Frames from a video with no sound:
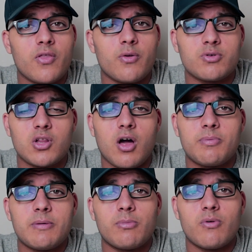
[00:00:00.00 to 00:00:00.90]
There was a lot
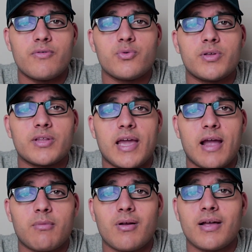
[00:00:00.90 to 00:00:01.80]
of people reviewing the
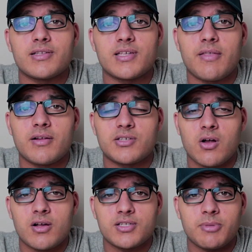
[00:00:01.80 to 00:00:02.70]
camera and saying that it's an
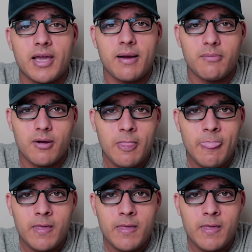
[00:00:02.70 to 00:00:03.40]
awesome camera.